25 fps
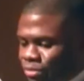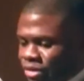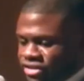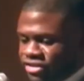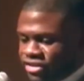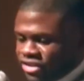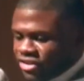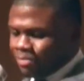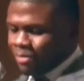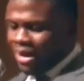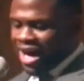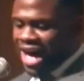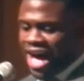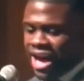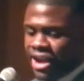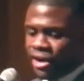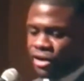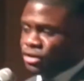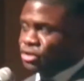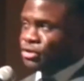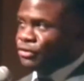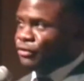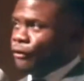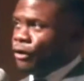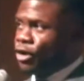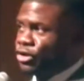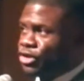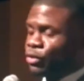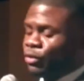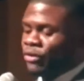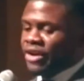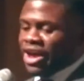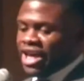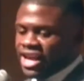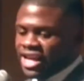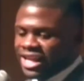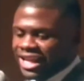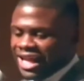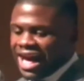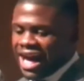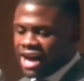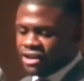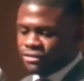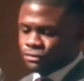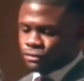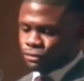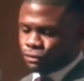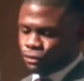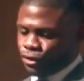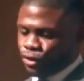Mrs. Meyer's fourth grade
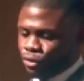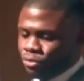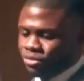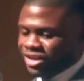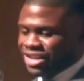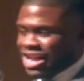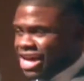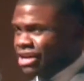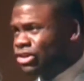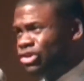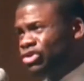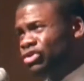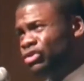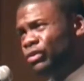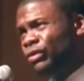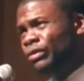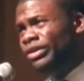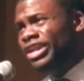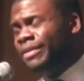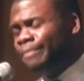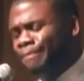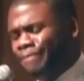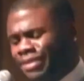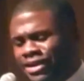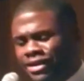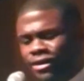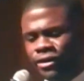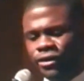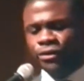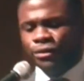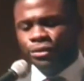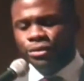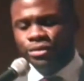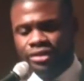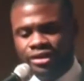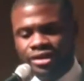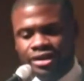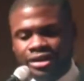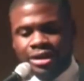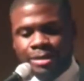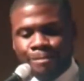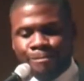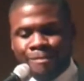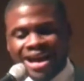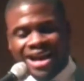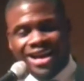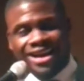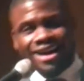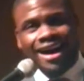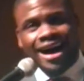classroom did I truly
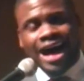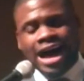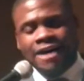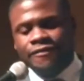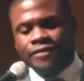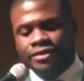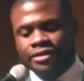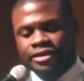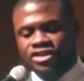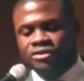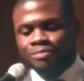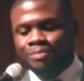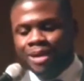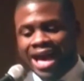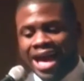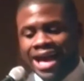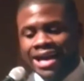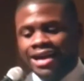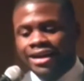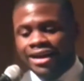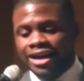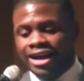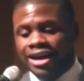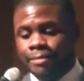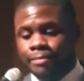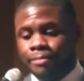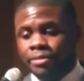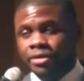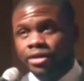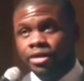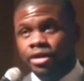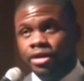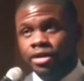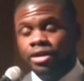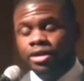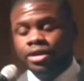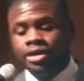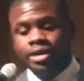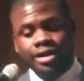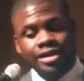build my confidence back up